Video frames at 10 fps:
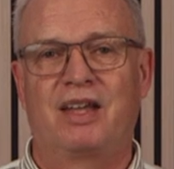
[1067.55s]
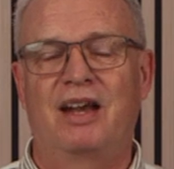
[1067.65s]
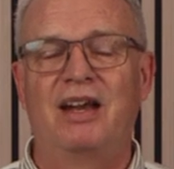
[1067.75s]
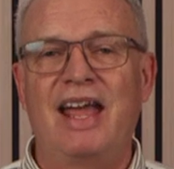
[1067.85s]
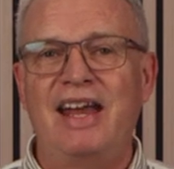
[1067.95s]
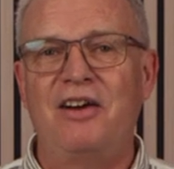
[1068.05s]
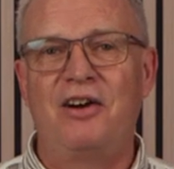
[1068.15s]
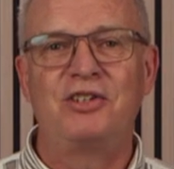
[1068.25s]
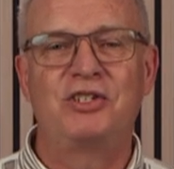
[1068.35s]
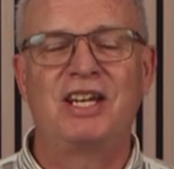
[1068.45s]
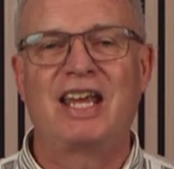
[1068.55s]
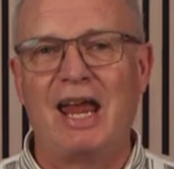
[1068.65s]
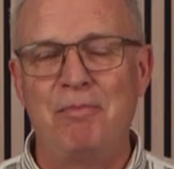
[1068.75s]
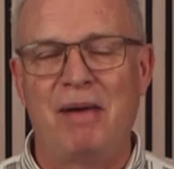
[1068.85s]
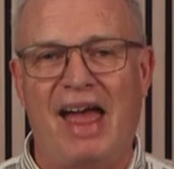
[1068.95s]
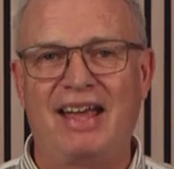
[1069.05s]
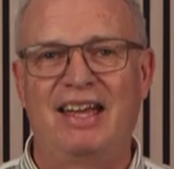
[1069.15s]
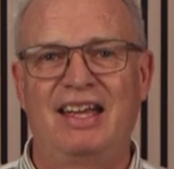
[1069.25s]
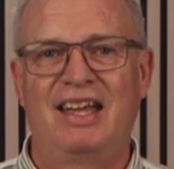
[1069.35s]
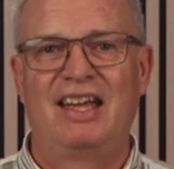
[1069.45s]
And later on she came back
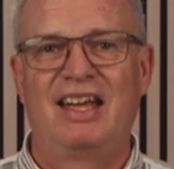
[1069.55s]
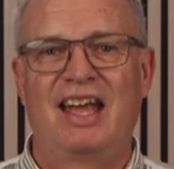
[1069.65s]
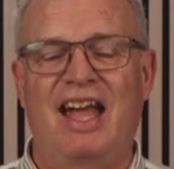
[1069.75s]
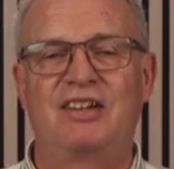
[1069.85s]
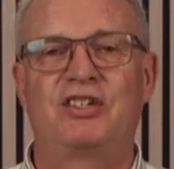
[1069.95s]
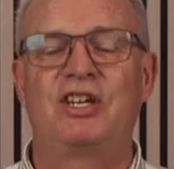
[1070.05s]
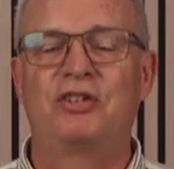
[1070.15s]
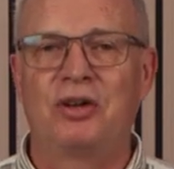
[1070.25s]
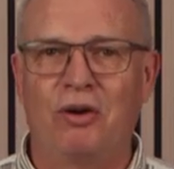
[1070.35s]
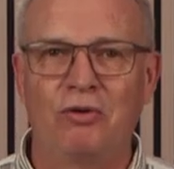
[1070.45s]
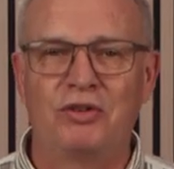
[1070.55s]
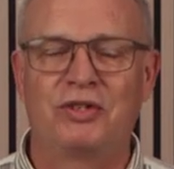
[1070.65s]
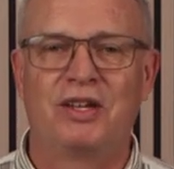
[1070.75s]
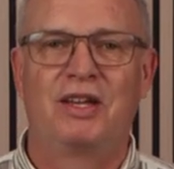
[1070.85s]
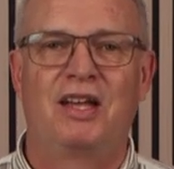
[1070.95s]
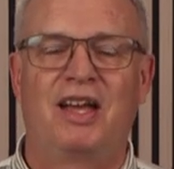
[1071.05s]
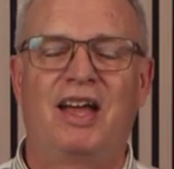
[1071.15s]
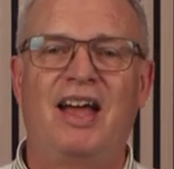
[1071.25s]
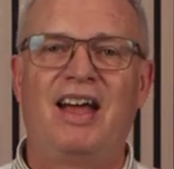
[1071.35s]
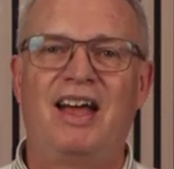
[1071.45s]
and she told
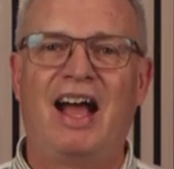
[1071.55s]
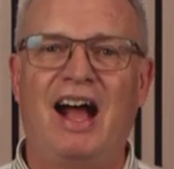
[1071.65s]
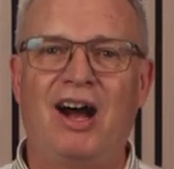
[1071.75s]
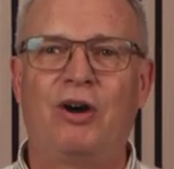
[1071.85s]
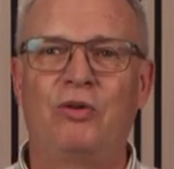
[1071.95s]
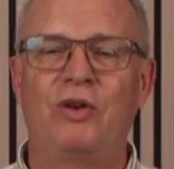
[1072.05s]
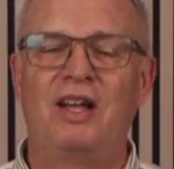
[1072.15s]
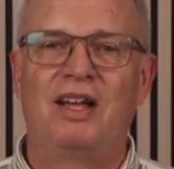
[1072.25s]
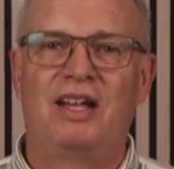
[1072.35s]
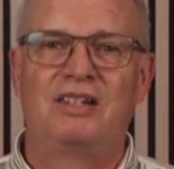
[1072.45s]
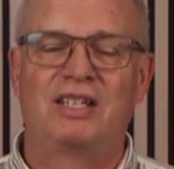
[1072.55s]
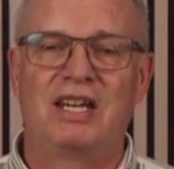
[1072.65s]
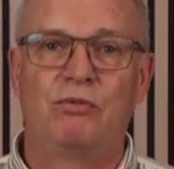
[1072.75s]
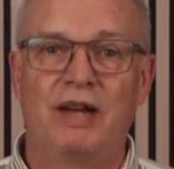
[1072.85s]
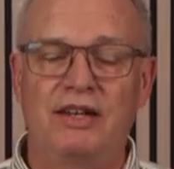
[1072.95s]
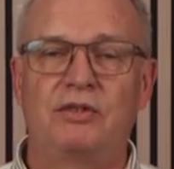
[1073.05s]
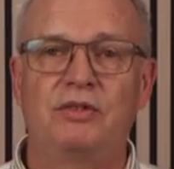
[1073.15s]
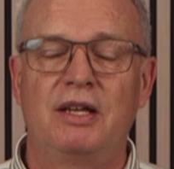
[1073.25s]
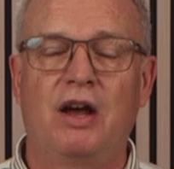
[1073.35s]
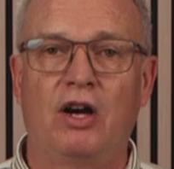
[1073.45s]
uh, how she went to
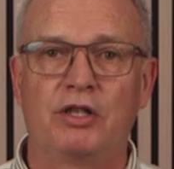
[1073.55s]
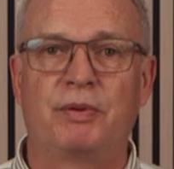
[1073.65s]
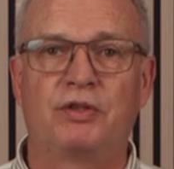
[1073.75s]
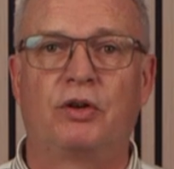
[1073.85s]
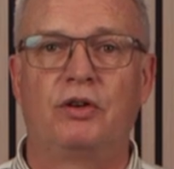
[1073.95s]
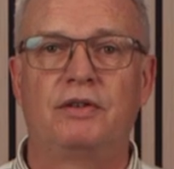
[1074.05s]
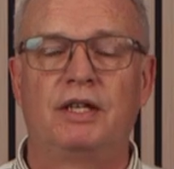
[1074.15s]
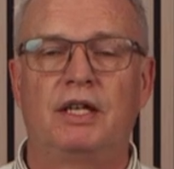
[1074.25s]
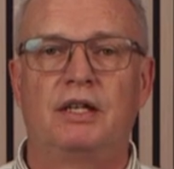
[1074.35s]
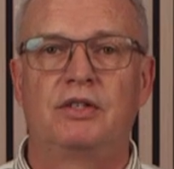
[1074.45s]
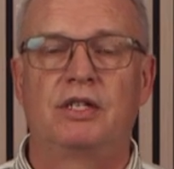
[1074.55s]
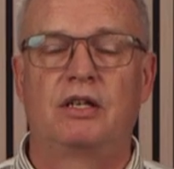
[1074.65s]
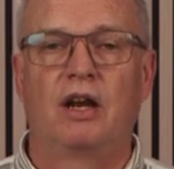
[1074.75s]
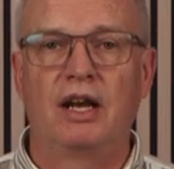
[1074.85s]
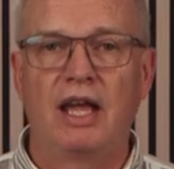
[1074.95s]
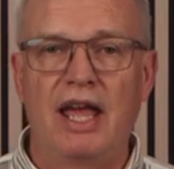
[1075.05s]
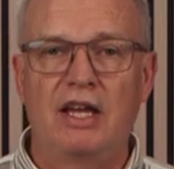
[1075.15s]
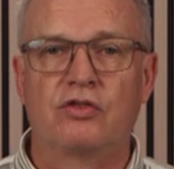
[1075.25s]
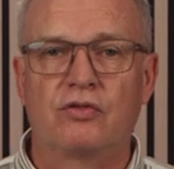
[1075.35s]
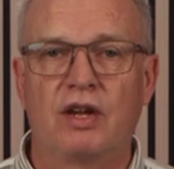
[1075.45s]
the hospital, she got an
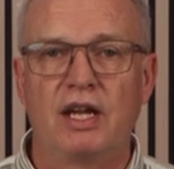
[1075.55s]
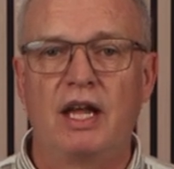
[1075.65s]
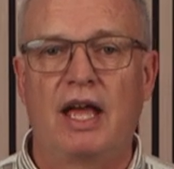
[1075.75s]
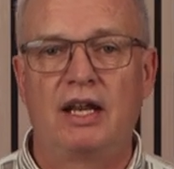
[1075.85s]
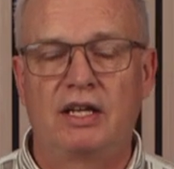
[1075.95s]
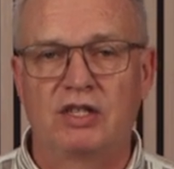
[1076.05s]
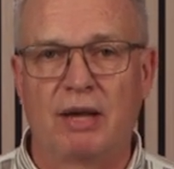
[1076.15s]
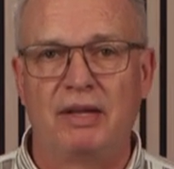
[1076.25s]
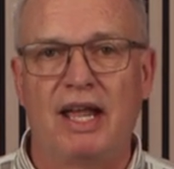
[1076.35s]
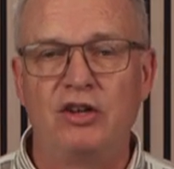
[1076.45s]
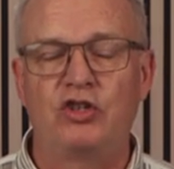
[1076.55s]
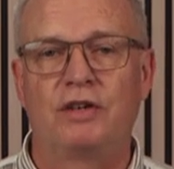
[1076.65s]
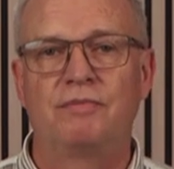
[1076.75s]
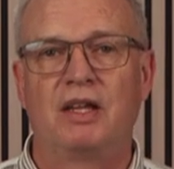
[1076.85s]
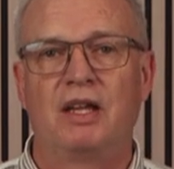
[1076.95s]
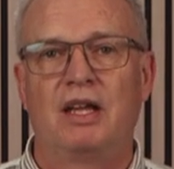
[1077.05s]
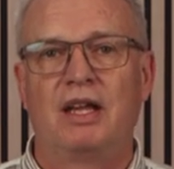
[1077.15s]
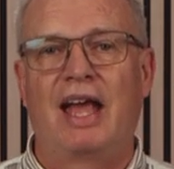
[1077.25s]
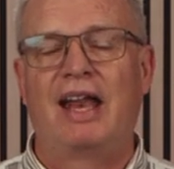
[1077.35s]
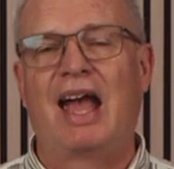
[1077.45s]
x-ray and examination,
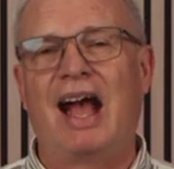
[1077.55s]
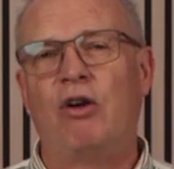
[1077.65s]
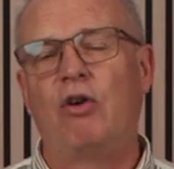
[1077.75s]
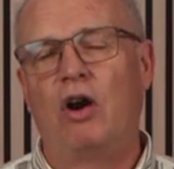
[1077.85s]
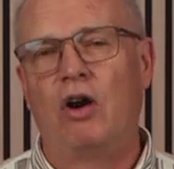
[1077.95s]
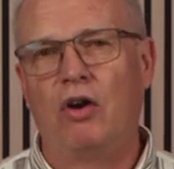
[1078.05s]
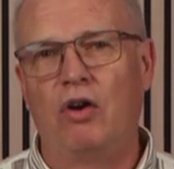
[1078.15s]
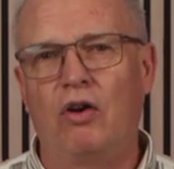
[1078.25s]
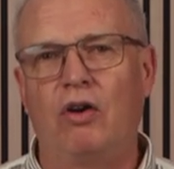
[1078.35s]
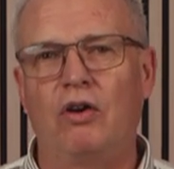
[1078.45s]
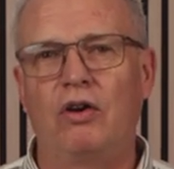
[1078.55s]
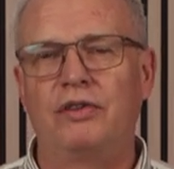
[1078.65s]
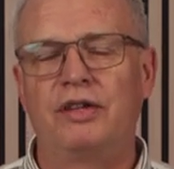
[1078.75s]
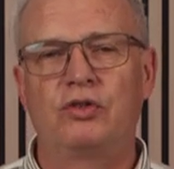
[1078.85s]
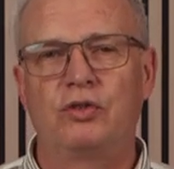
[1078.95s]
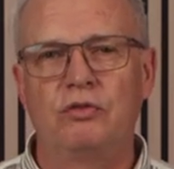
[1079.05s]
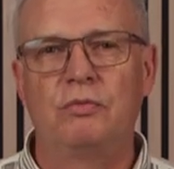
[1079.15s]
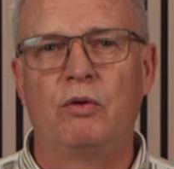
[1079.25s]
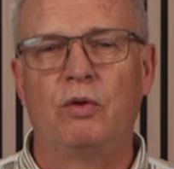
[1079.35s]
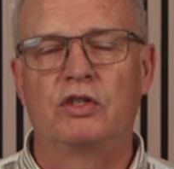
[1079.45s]
and how all the
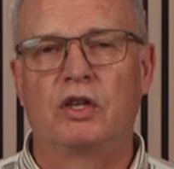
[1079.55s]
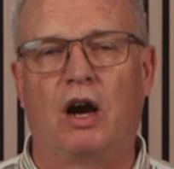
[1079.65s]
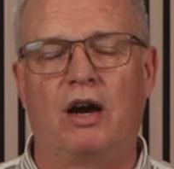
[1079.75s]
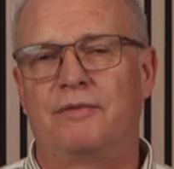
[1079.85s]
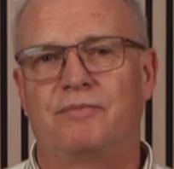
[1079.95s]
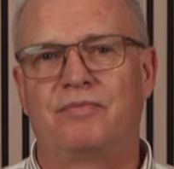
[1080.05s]
tumor was gone.